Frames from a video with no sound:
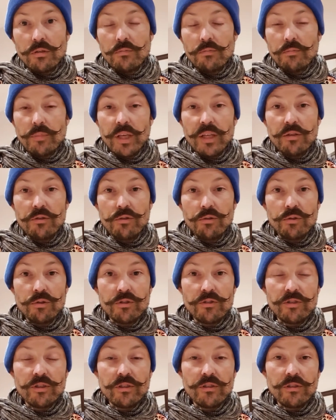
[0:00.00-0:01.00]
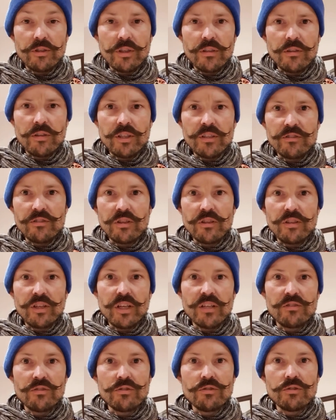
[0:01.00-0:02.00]
mentors and things like
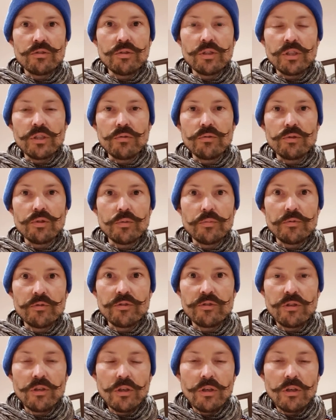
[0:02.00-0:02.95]
that. So joining groups